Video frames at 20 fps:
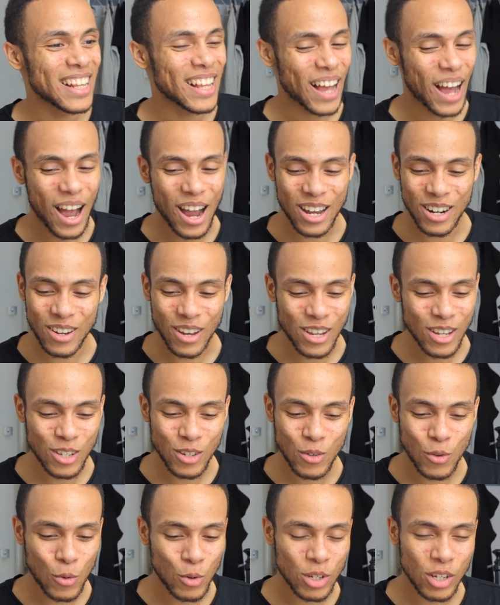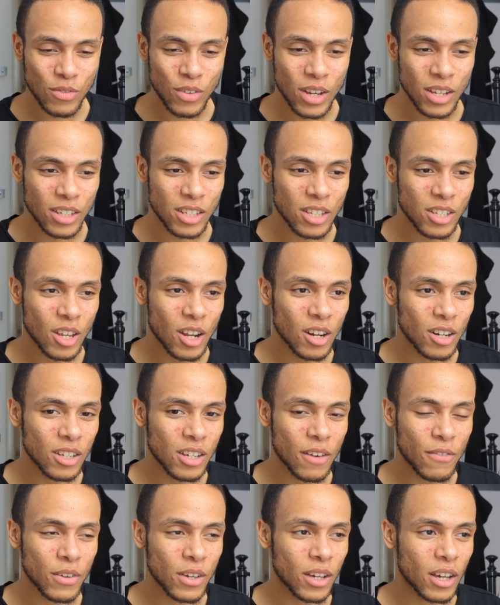I used to do all these things, and suddenly
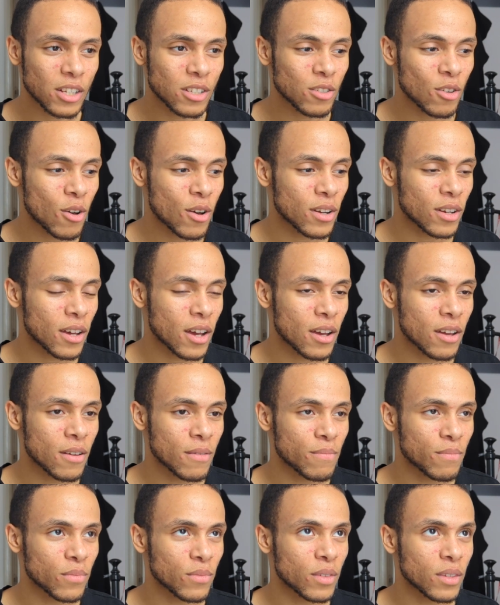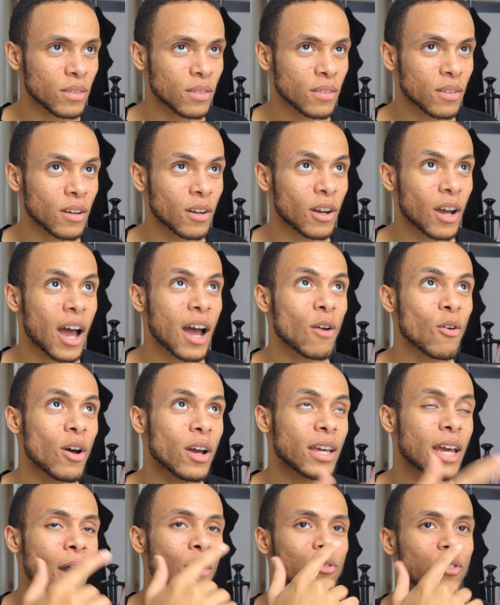I think I got a
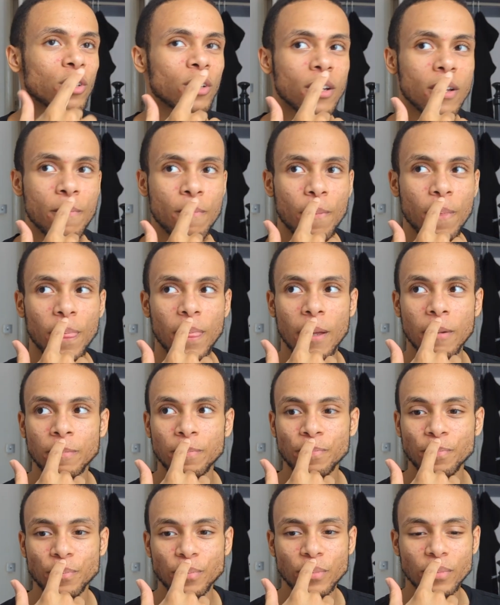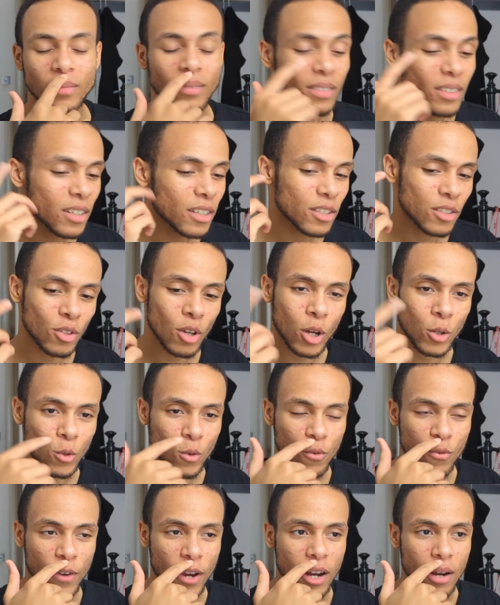counselor, start
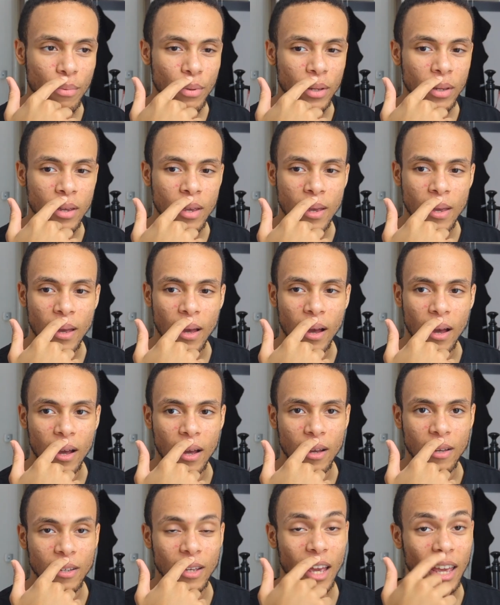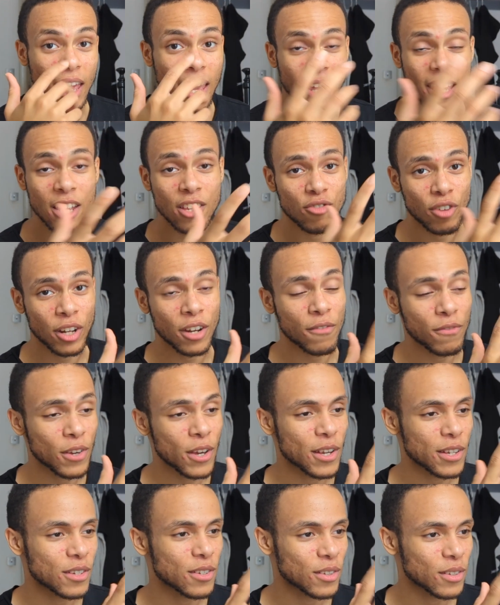doing therapy. Again, trying to
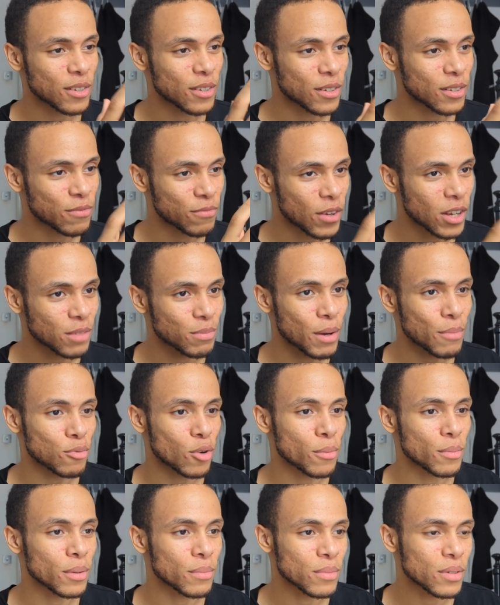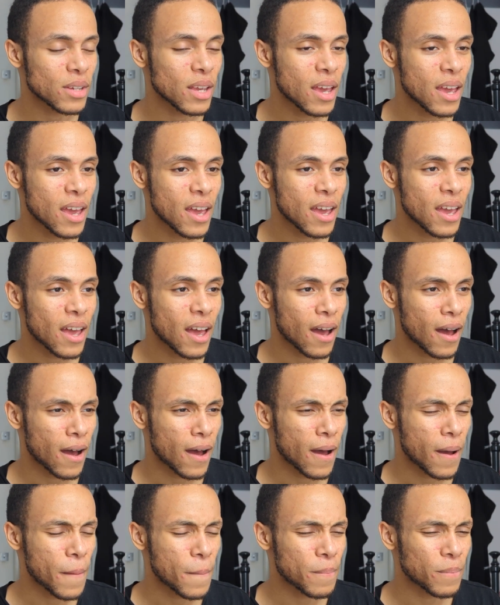fix my problems.
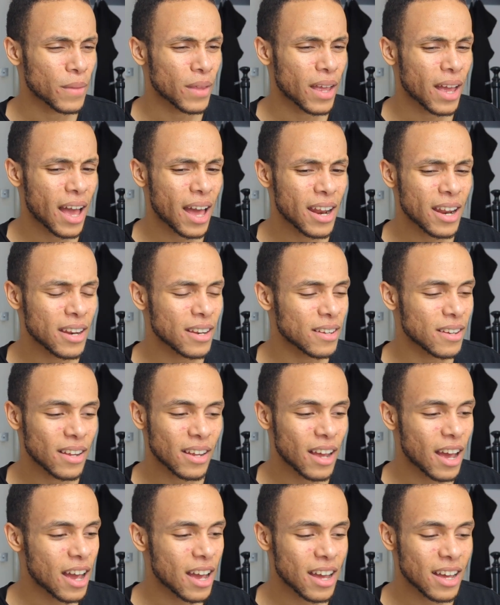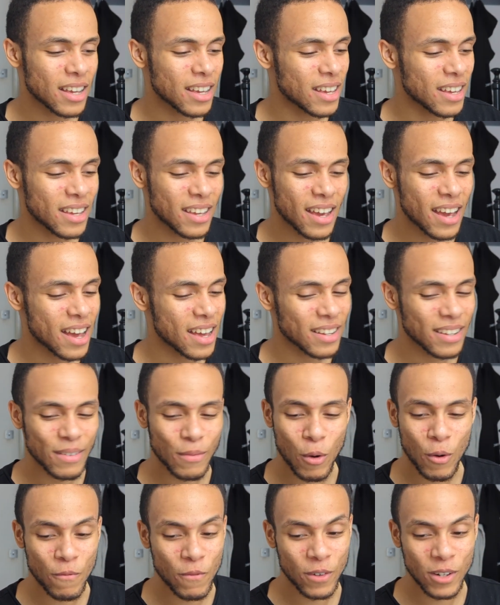Uh, and then yeah,
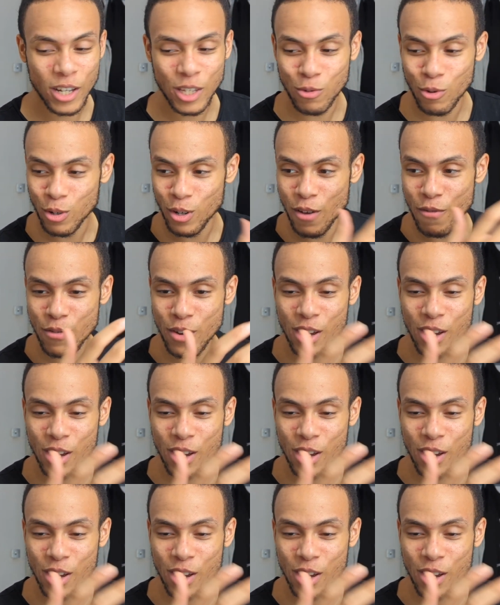one thing led to another.